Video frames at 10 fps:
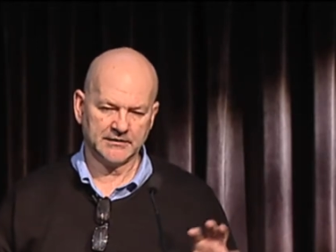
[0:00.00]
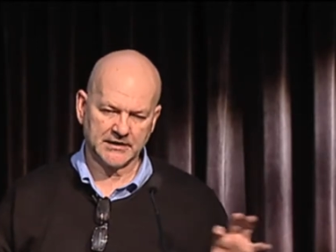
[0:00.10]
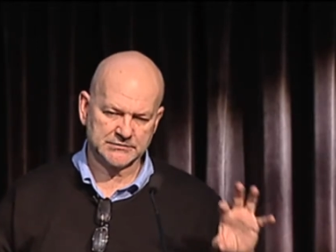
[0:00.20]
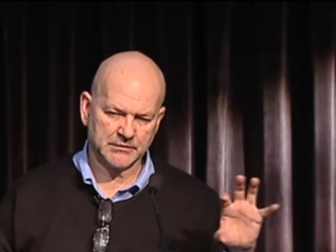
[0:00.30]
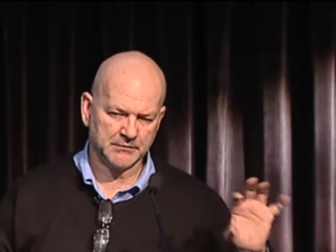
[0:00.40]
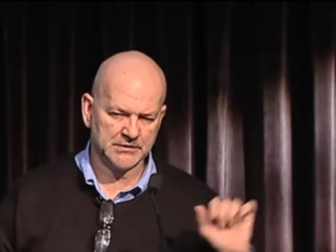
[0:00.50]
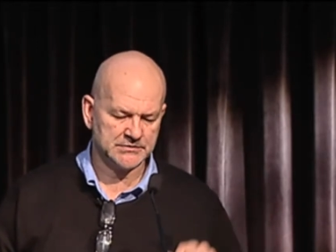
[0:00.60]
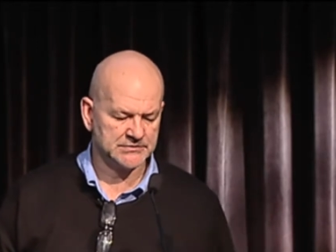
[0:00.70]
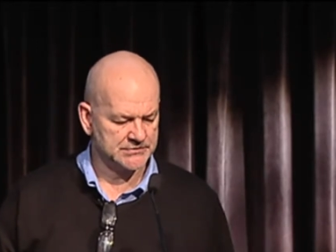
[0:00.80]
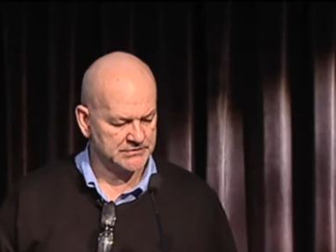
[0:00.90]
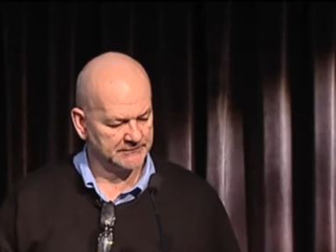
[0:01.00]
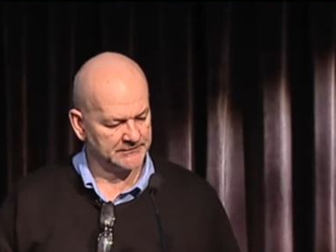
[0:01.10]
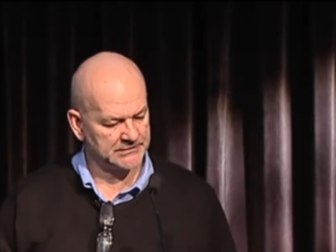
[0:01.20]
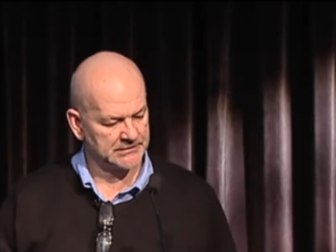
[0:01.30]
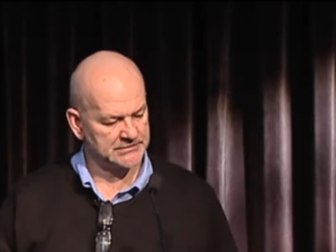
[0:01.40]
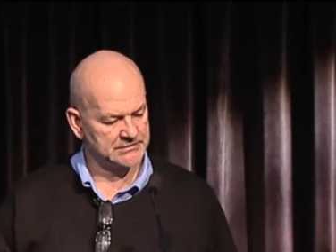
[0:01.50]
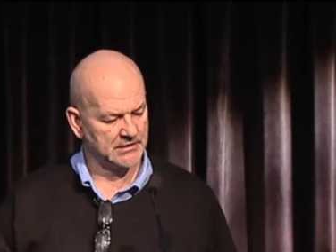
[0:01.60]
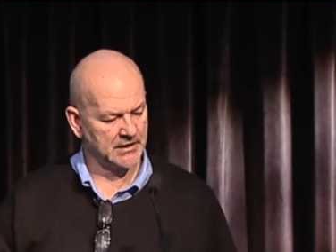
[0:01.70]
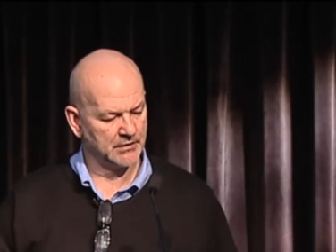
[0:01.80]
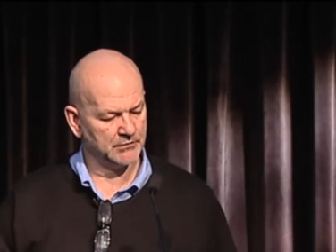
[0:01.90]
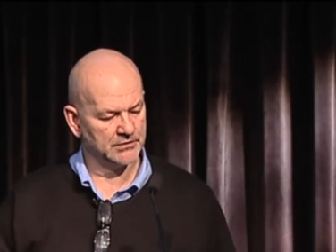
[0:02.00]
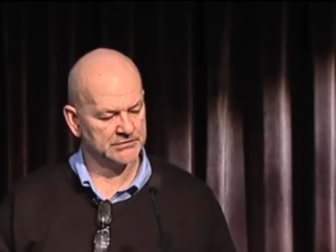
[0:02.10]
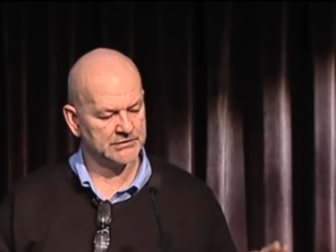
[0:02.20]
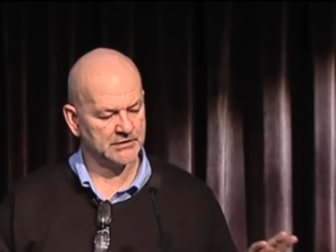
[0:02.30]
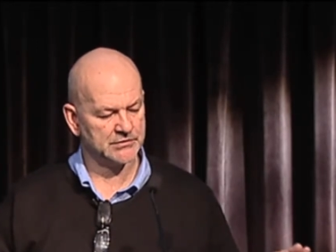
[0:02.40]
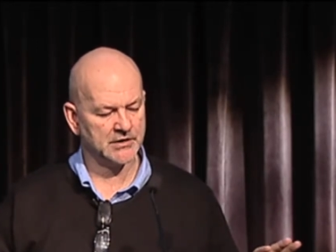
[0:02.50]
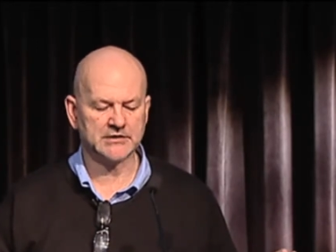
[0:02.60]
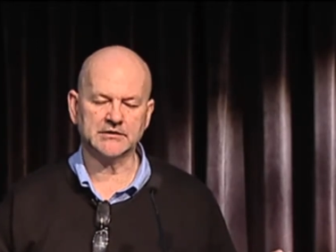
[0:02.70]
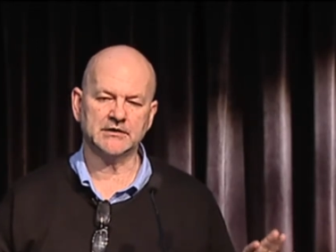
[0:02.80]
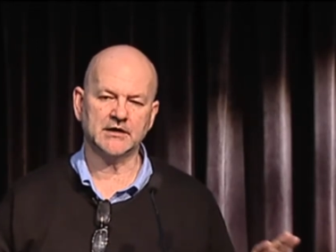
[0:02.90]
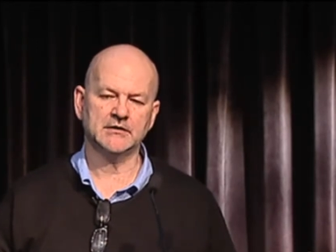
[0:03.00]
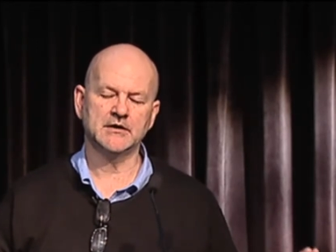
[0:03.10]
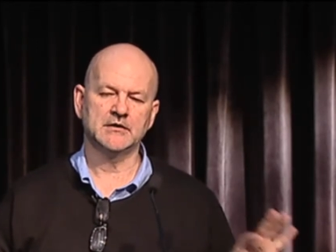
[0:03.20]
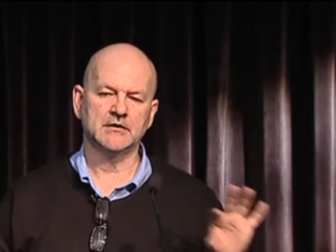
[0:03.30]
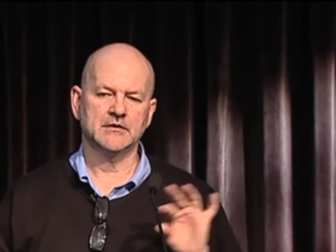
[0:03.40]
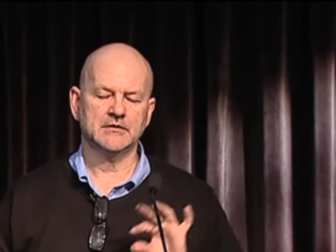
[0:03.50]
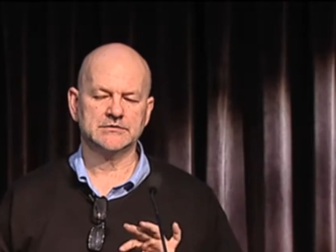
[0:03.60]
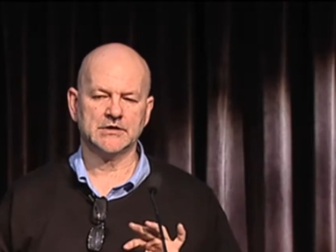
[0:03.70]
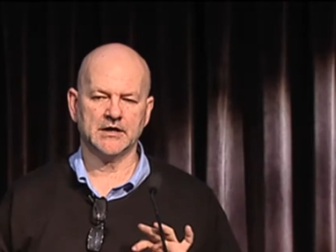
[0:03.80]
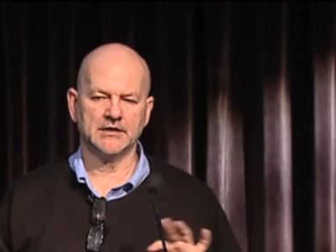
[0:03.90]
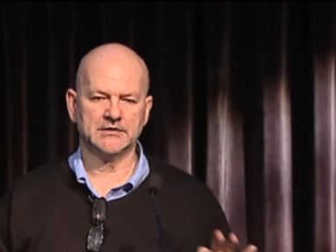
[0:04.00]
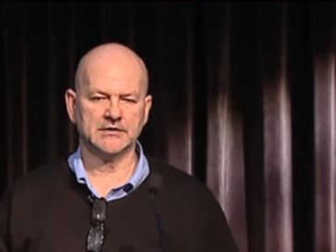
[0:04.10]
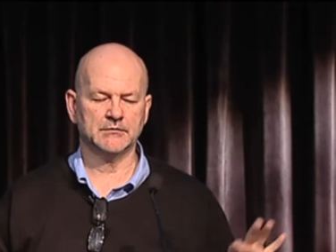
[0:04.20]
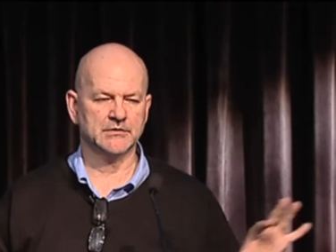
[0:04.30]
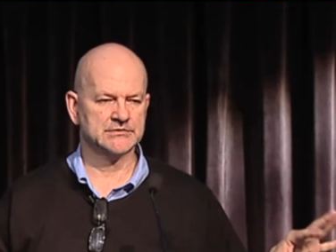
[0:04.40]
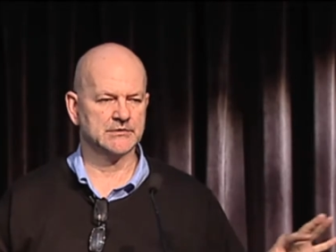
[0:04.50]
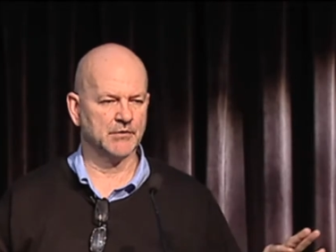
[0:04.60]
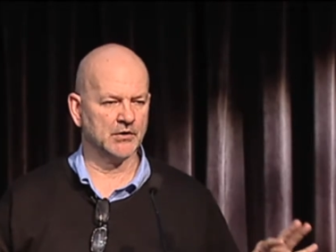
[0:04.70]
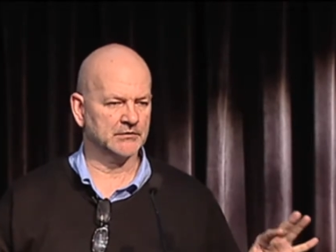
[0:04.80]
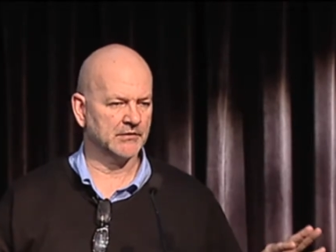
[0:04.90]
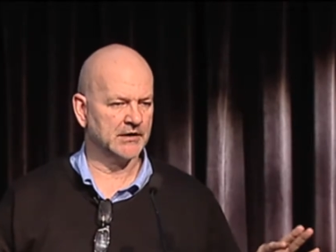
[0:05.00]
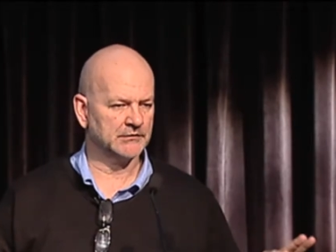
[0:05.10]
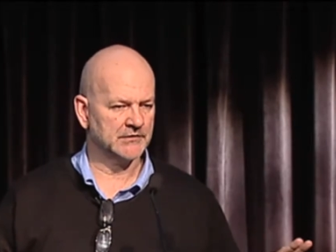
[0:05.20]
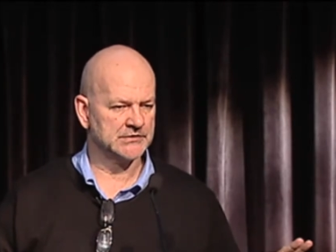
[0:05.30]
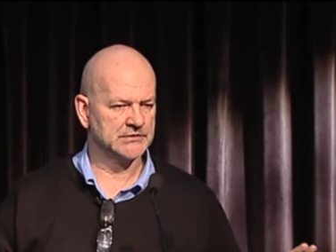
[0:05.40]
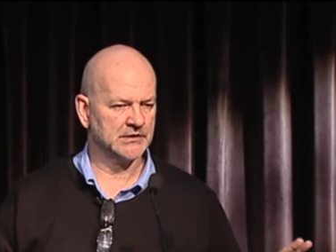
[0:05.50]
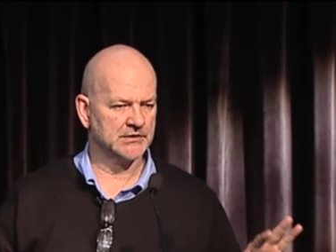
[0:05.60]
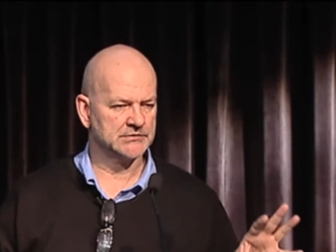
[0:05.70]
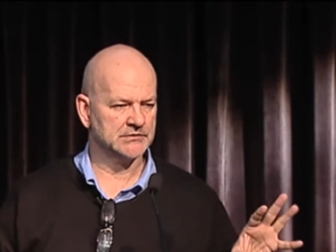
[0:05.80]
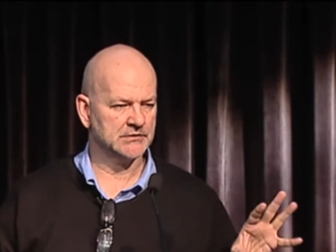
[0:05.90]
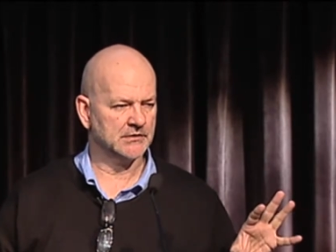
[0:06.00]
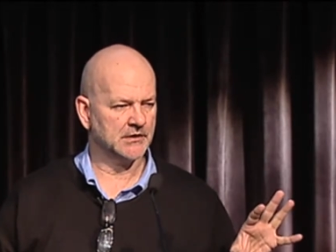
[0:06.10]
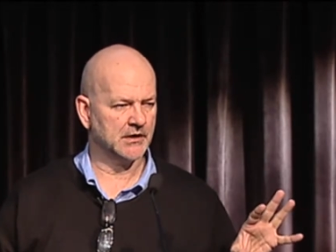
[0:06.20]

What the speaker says: That's where we used the geophysics. We also tried to then tie that in with some on-ground investigation